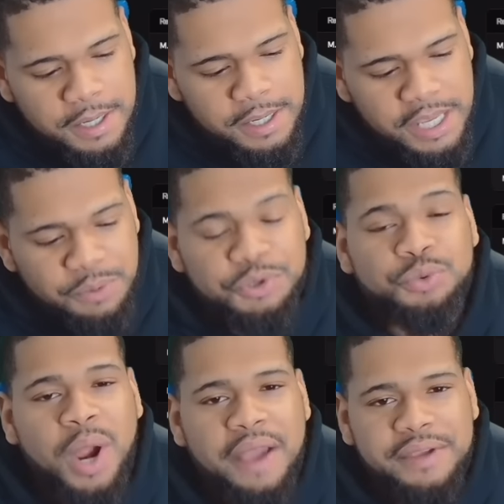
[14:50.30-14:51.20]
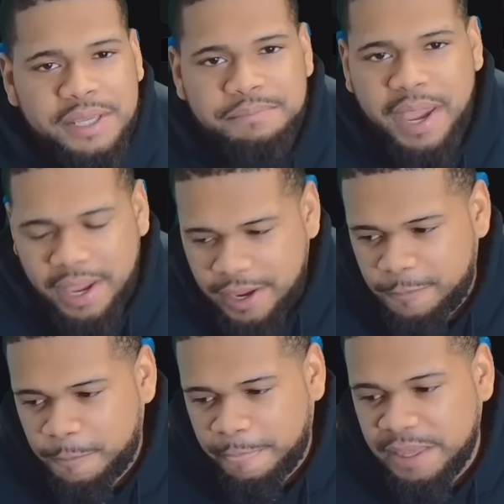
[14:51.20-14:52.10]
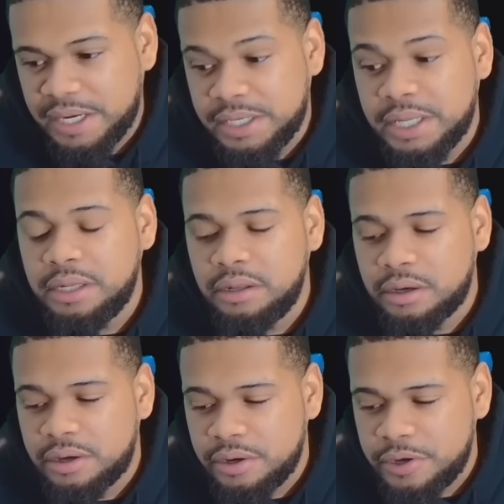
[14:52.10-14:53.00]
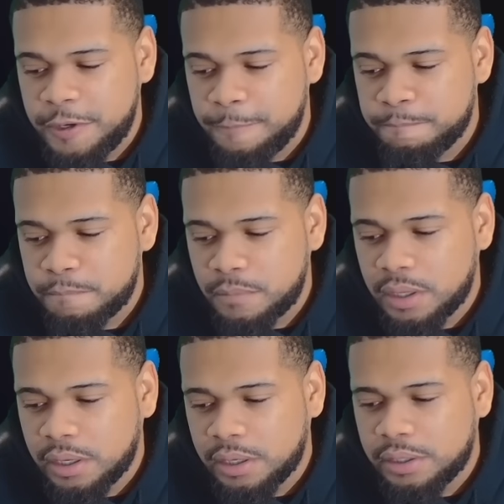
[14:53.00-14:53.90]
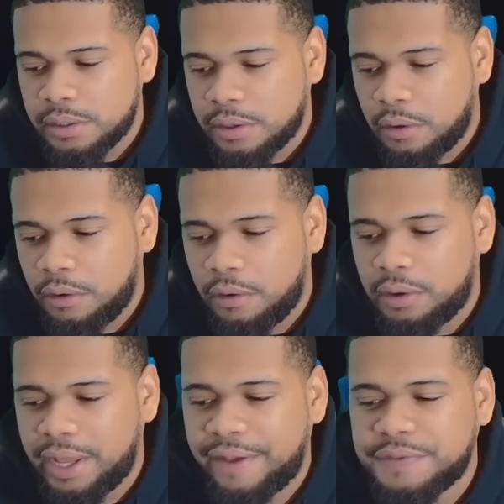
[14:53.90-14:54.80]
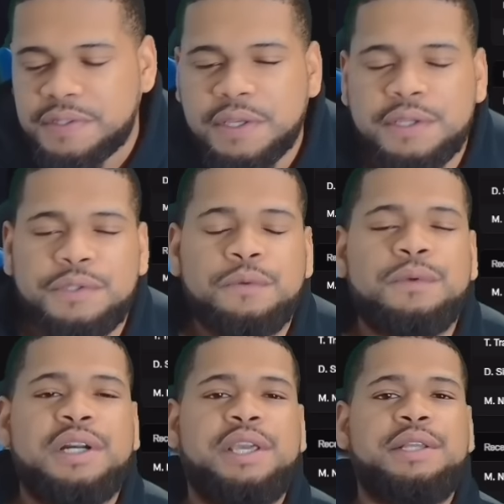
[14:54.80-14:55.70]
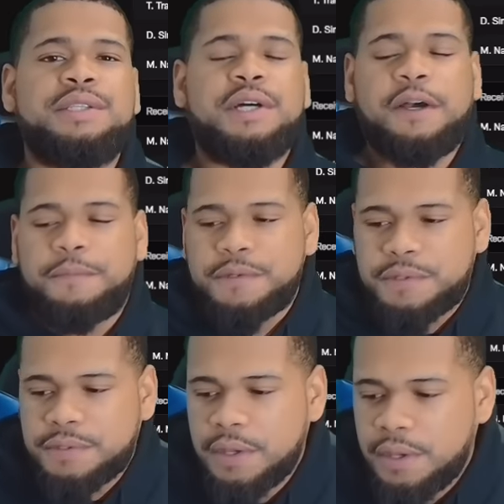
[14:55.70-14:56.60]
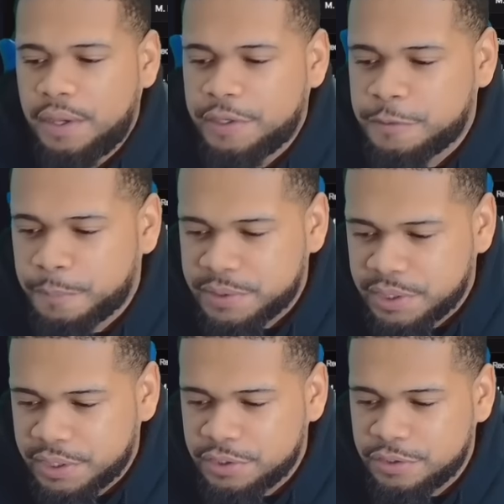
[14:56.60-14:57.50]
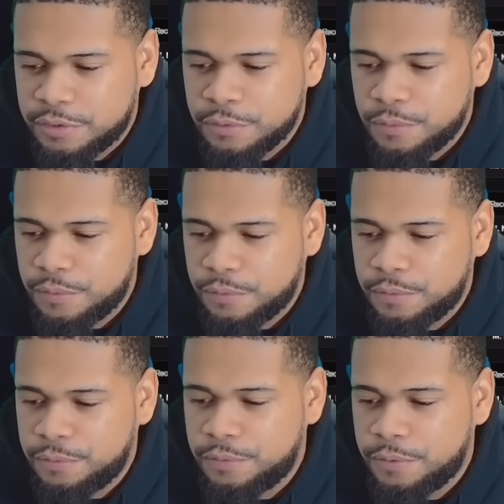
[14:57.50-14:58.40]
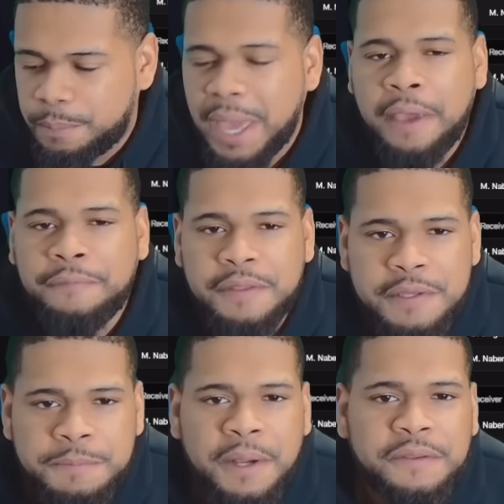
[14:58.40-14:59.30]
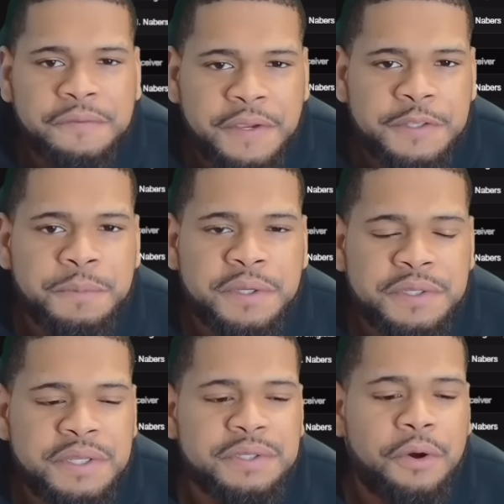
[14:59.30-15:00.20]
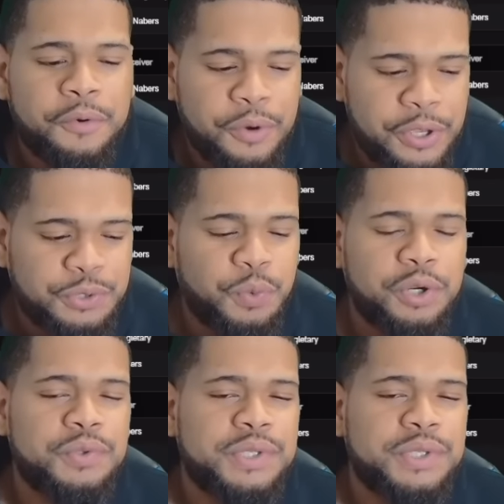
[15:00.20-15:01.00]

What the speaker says: he was thriving in pain, and it didn't look good. And all I have to say to Wanye Thomas as it pertains to the path that he's about to face, because he's one of those